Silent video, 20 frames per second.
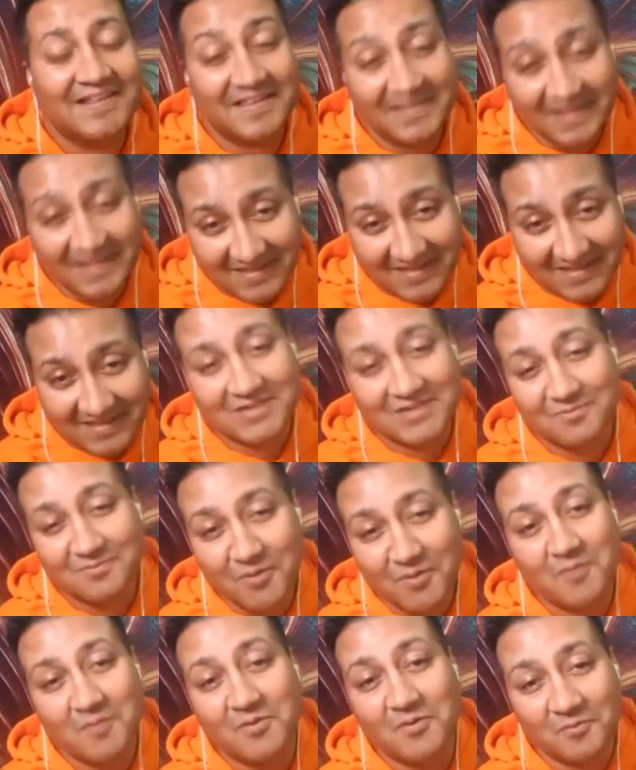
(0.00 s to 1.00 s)
that this
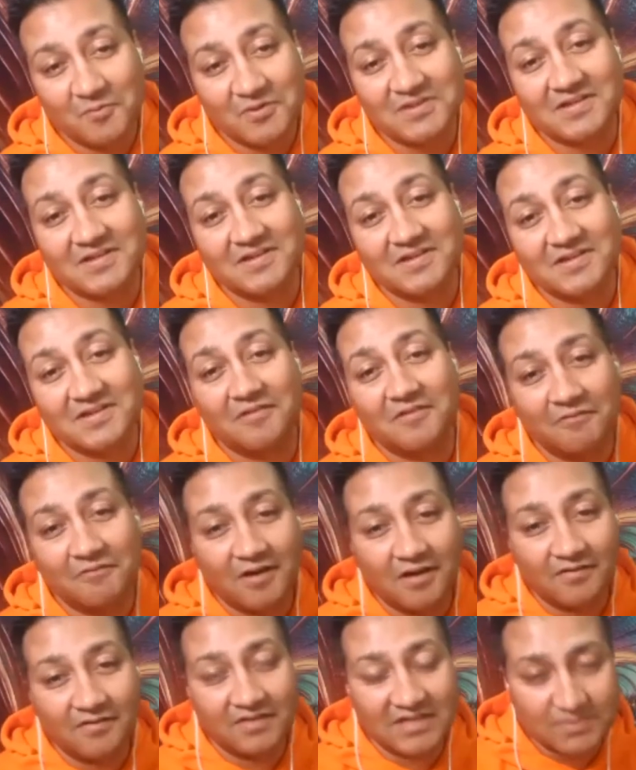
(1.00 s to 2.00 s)
moment was going to
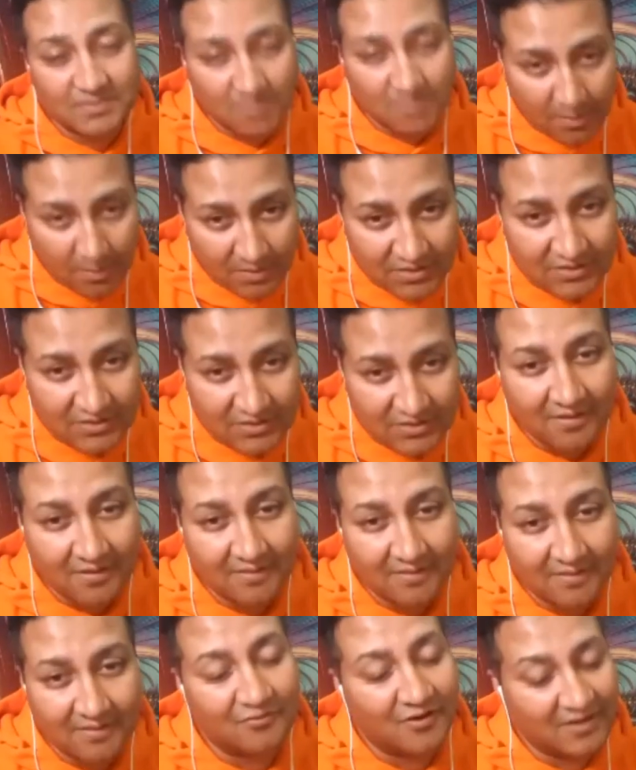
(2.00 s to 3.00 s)
arrive, and this moment's
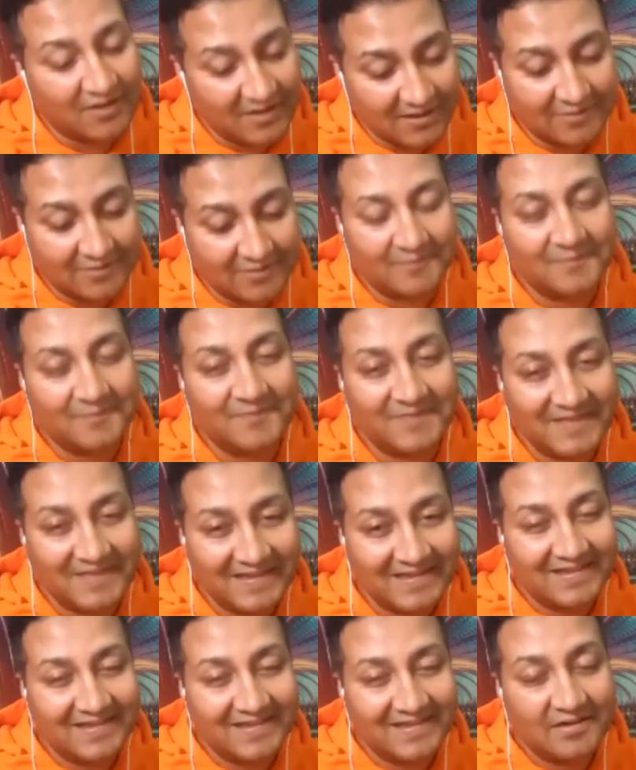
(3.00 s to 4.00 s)
arrived right now.
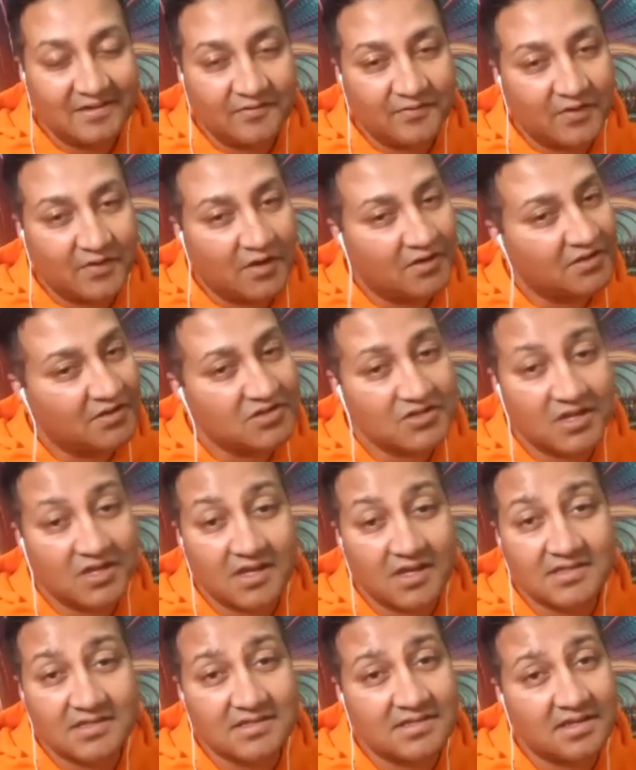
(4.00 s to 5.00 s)
Father
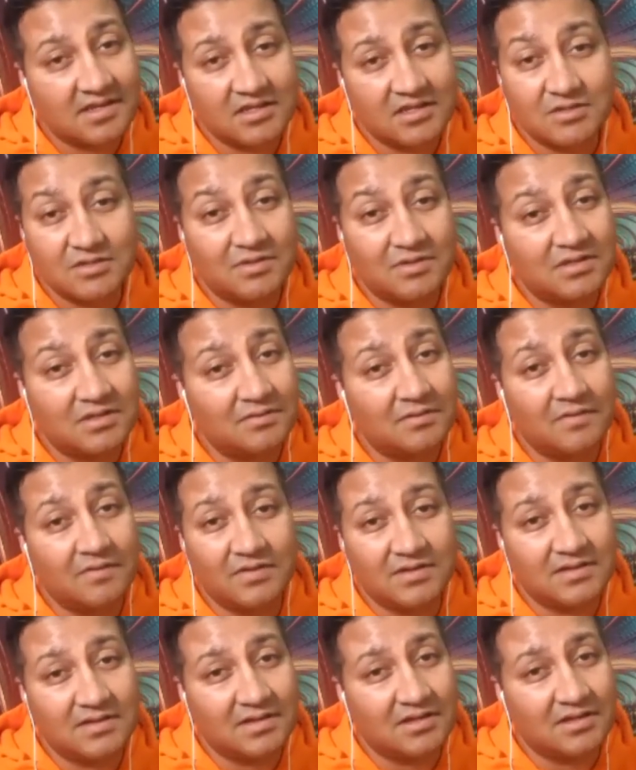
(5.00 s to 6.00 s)
shares his energy with you
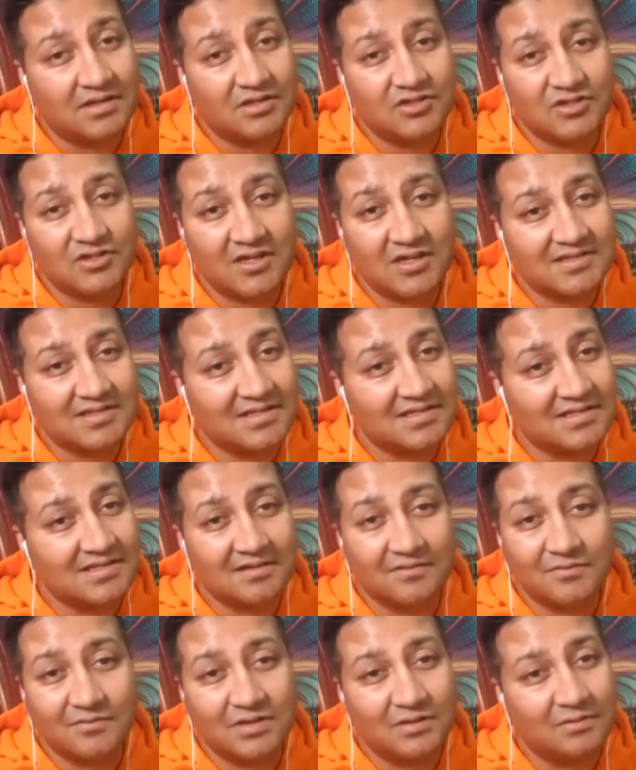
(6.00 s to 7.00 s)
every day, shares his
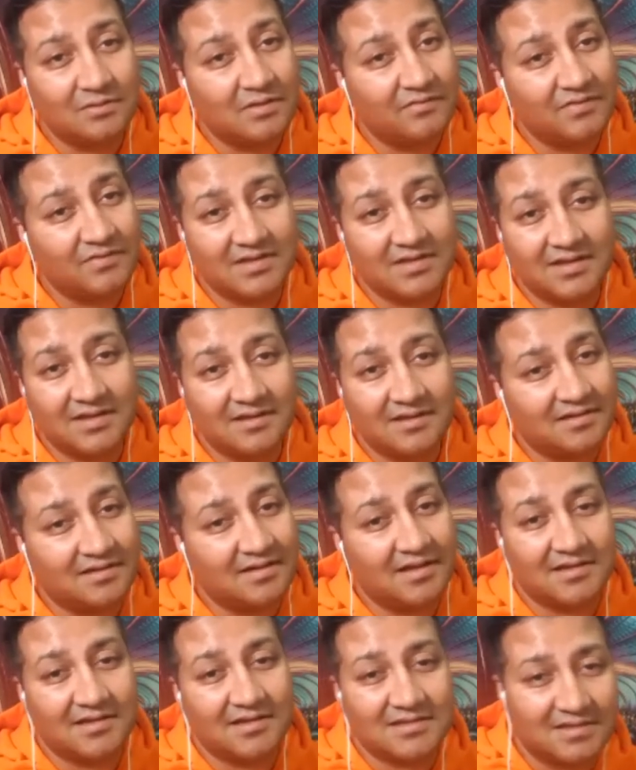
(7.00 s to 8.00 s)
love with you every day.
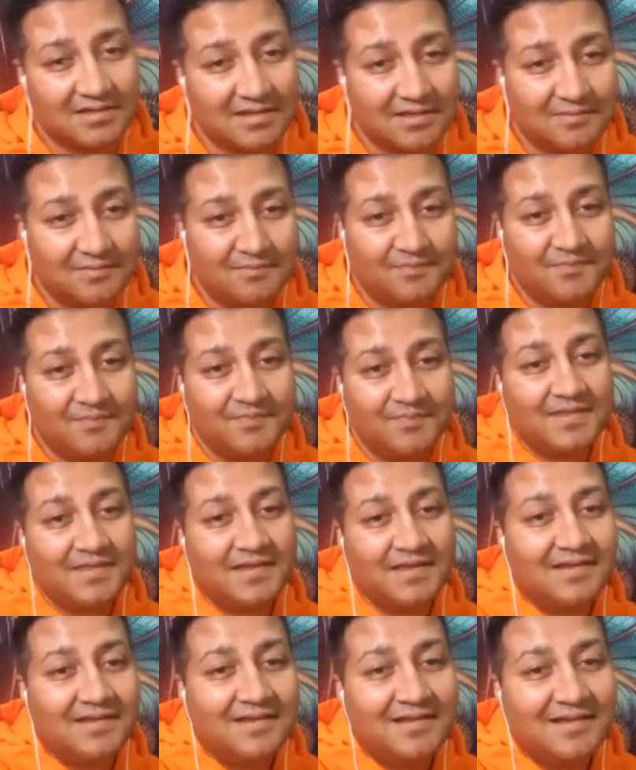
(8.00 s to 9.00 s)
Connect to him.
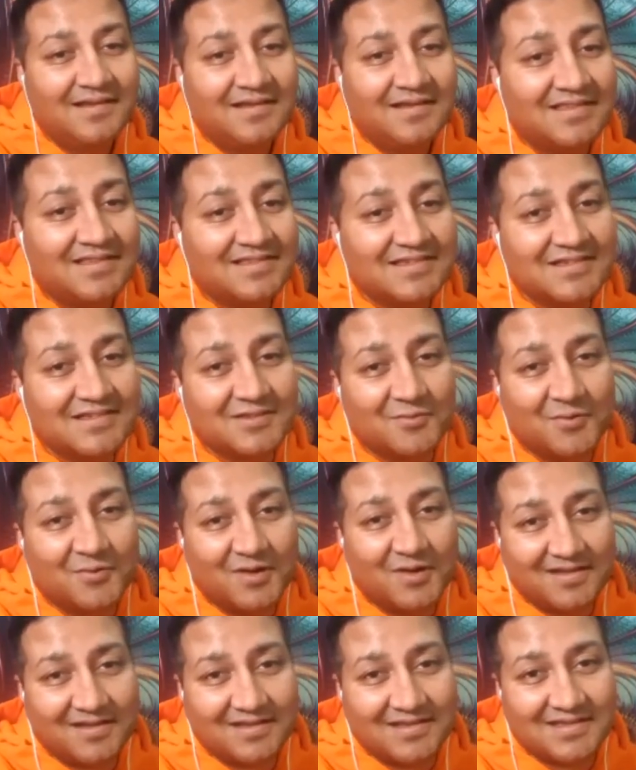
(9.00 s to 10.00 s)
This is the way
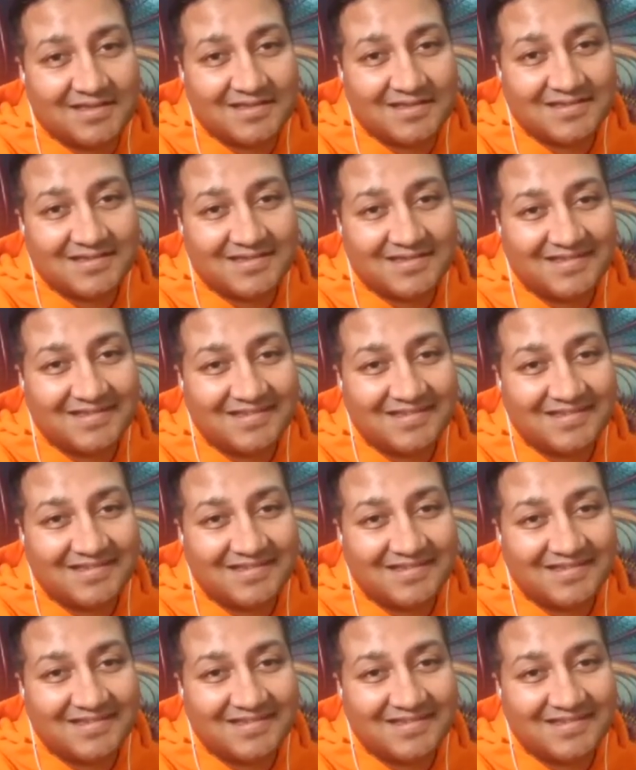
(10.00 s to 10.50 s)
it is.